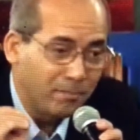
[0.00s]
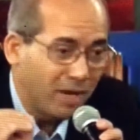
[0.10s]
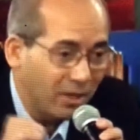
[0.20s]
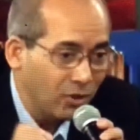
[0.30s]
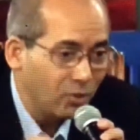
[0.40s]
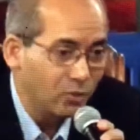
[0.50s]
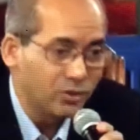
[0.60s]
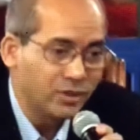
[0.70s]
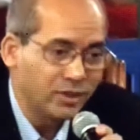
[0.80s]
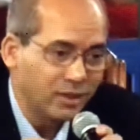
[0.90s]

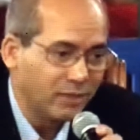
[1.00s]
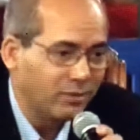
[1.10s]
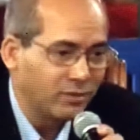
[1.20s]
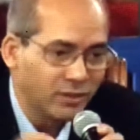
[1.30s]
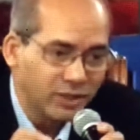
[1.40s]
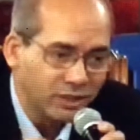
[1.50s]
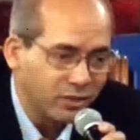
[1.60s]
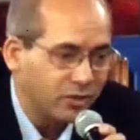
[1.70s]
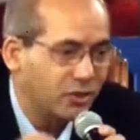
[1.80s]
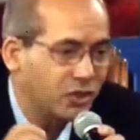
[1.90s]
minute levels,
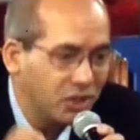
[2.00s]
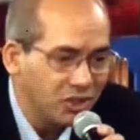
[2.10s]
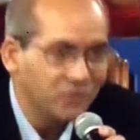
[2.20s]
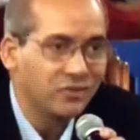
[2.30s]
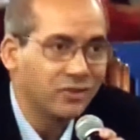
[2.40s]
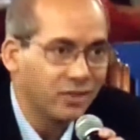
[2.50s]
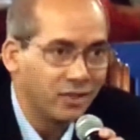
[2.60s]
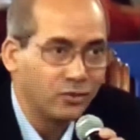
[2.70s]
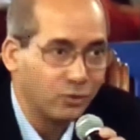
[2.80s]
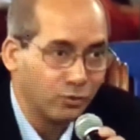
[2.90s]
genes
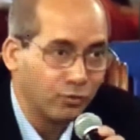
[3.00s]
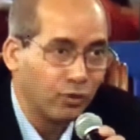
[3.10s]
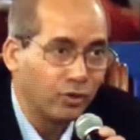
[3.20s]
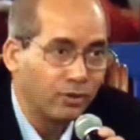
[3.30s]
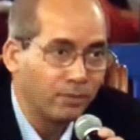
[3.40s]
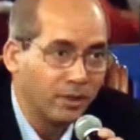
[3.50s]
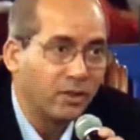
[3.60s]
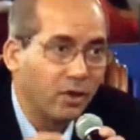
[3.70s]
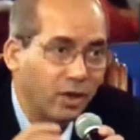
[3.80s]
and so forth, but